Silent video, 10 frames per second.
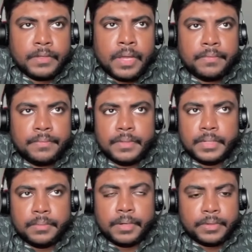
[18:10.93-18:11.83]
You have
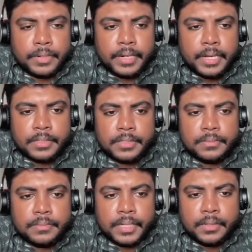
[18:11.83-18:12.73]
heard about
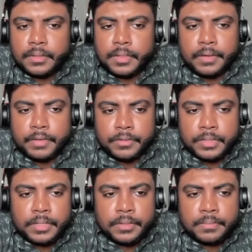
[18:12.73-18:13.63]
Redux, but never
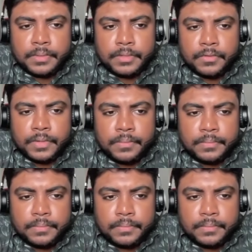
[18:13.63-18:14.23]
used it so far?